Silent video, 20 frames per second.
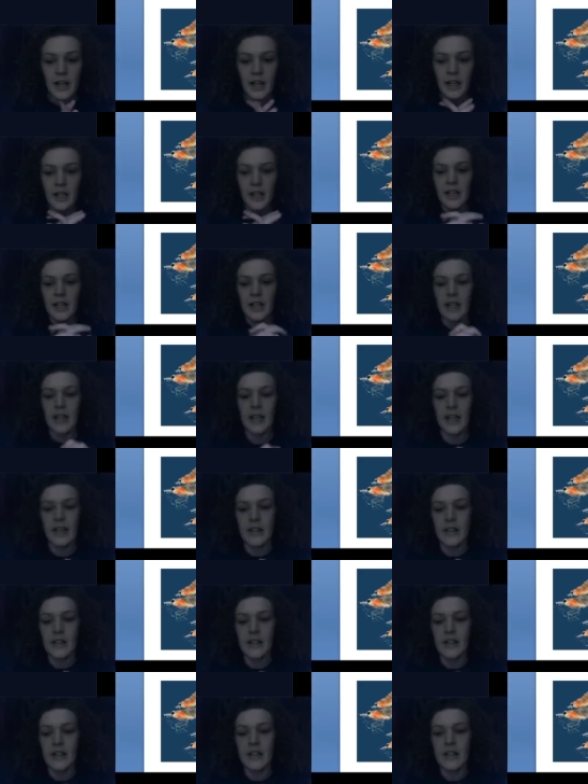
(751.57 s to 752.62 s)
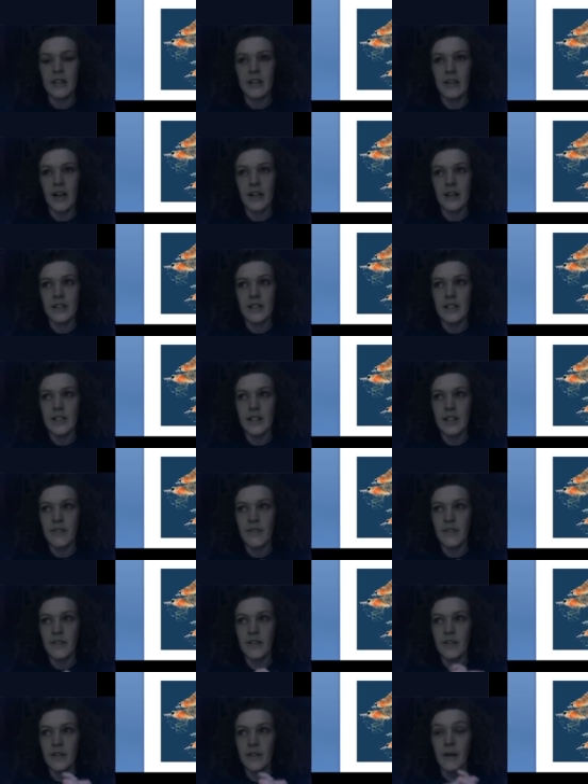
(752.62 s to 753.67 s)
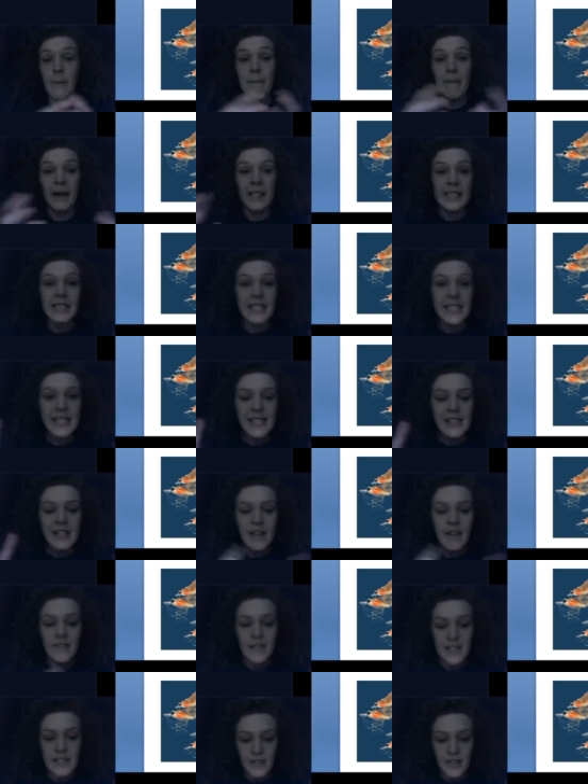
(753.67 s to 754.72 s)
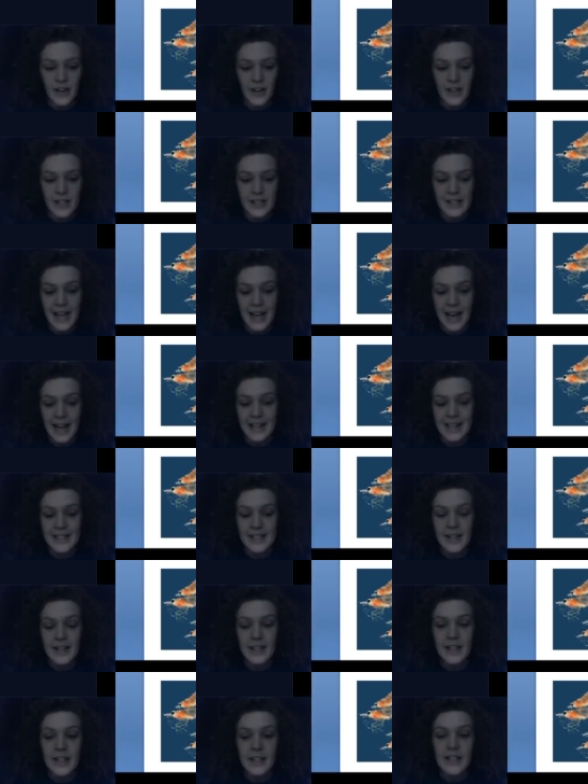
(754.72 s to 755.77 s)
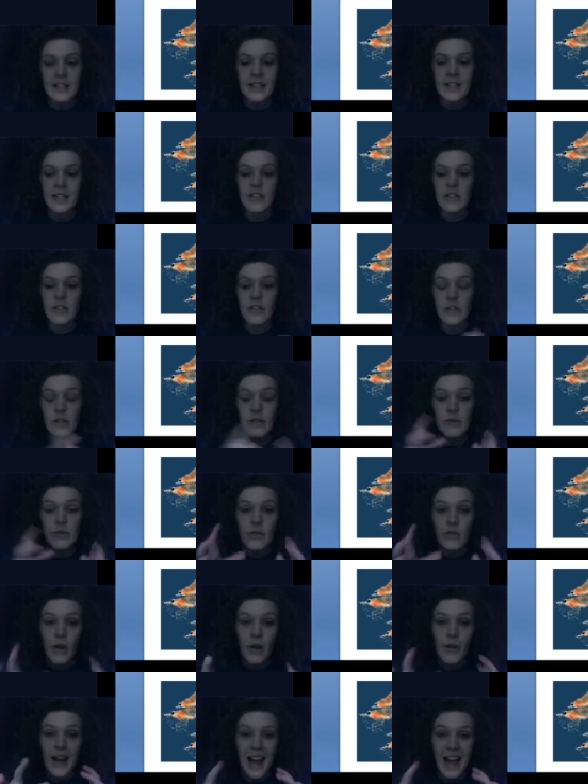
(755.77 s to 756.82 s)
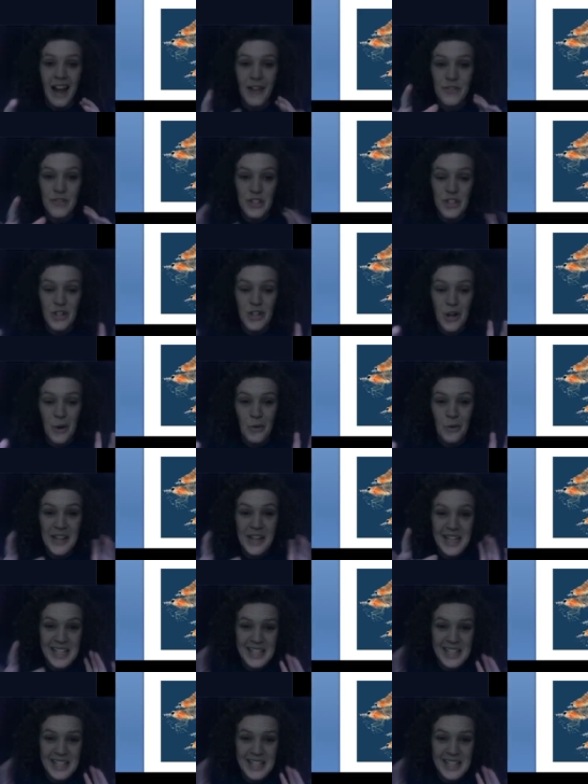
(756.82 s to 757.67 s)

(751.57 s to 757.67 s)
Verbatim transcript: uh, and the idea of the abundance of these various taxa, you don't have to know the